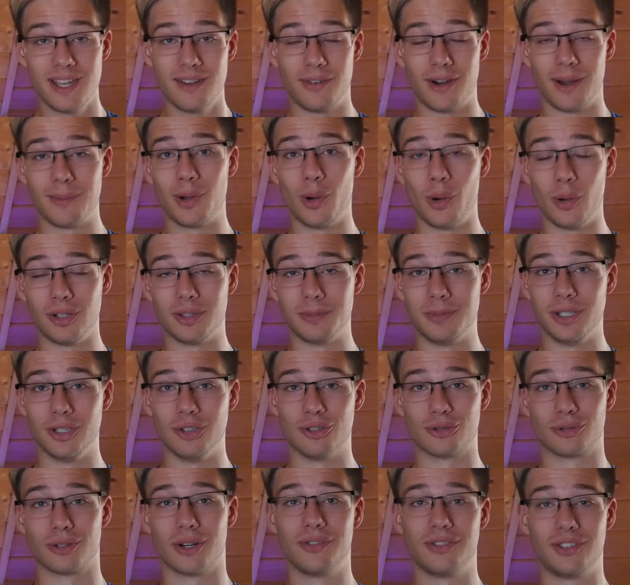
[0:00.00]
if I'm going to be
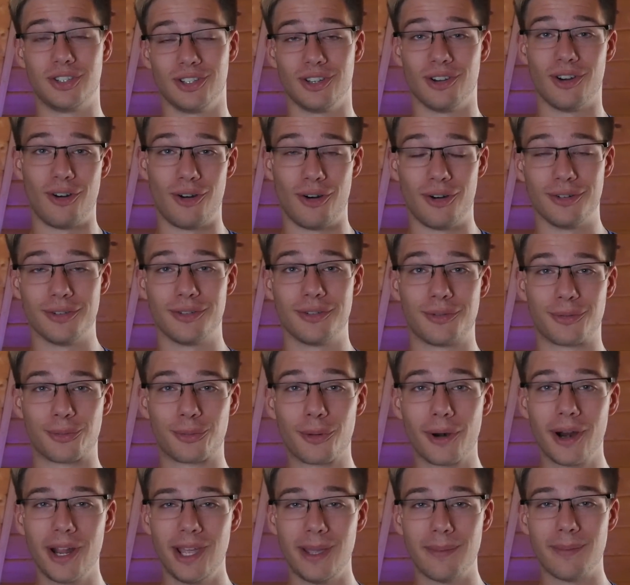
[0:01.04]
drifting off
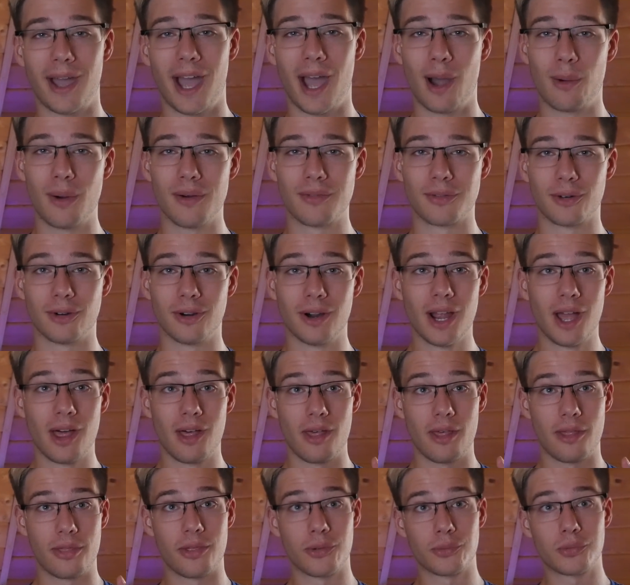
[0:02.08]
frame. However,
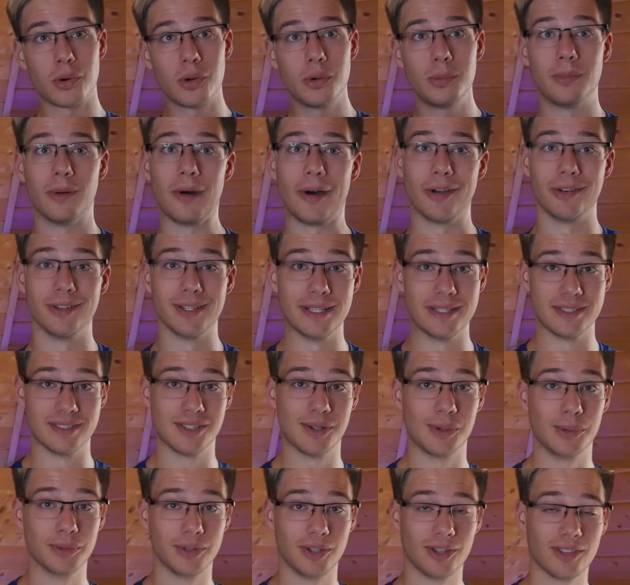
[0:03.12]
the robot is
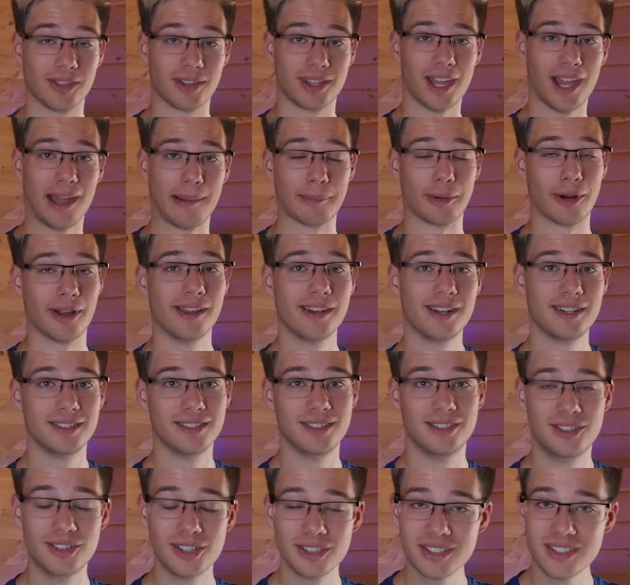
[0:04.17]
holding the camera and it
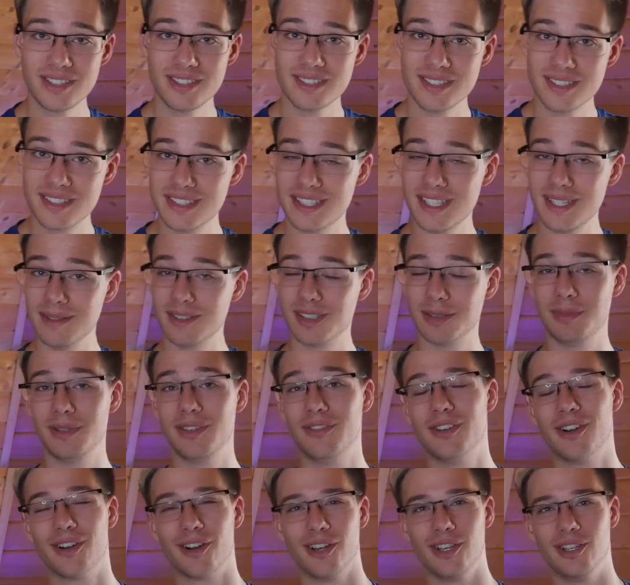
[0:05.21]
doesn't seem to be
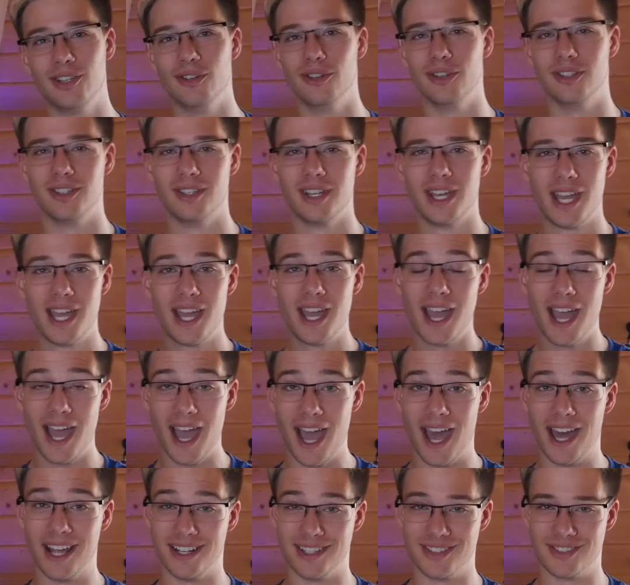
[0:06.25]
very good
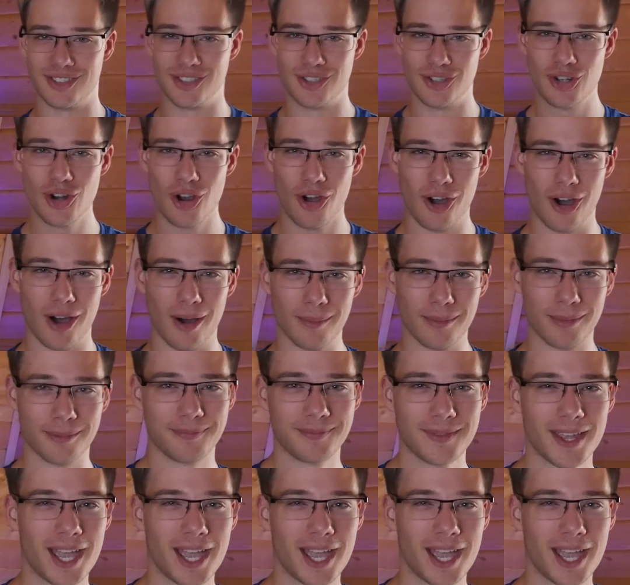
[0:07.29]
at its job.